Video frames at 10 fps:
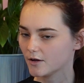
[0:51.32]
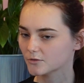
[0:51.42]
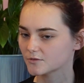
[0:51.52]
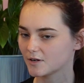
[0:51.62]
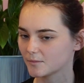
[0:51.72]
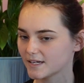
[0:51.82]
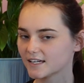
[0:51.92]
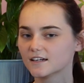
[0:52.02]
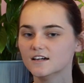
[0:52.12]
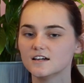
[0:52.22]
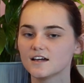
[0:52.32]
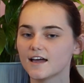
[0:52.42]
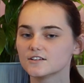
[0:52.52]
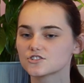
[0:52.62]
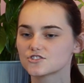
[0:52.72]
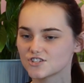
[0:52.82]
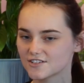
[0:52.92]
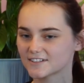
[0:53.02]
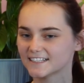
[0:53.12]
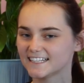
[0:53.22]
health, well-being, and just
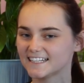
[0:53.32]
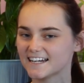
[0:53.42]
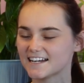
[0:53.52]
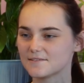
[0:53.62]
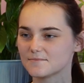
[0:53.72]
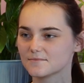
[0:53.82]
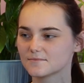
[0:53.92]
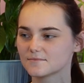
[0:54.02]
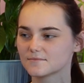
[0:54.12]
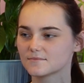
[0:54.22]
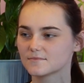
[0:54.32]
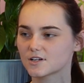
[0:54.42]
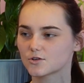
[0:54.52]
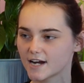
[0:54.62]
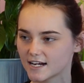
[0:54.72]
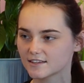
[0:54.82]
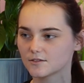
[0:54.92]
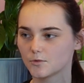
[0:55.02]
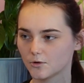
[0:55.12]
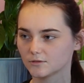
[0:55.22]
generally creating
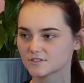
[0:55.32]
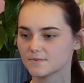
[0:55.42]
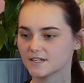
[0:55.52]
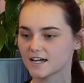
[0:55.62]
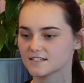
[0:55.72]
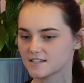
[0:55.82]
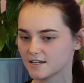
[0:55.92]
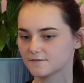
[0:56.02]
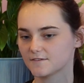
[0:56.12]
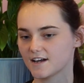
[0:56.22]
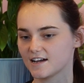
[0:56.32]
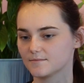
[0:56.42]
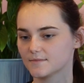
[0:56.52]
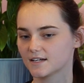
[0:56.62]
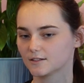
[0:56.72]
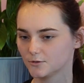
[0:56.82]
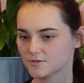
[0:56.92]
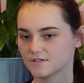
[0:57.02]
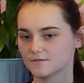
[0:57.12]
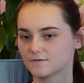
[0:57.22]
the world to be as safe,
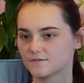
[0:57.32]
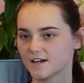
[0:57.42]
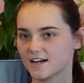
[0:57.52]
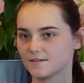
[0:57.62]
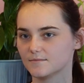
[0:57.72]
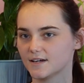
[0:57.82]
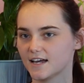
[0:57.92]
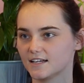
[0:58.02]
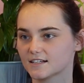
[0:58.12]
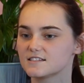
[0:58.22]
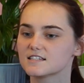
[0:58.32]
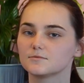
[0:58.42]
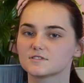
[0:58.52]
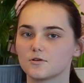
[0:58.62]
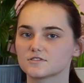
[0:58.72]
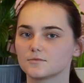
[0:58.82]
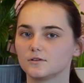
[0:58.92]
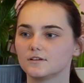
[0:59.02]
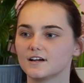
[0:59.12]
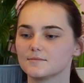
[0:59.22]
inclusive, and accessible as
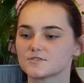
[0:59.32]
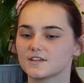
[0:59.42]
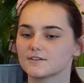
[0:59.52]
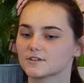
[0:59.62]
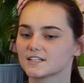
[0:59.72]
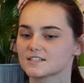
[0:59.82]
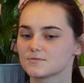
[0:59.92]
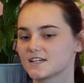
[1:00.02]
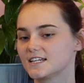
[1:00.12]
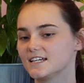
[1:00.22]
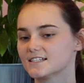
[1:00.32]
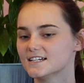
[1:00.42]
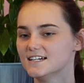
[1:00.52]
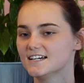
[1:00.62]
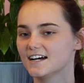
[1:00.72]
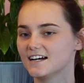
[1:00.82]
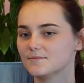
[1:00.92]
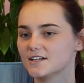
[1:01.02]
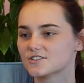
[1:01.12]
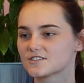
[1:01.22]
possible so that everyone gets what they need
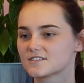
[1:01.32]
and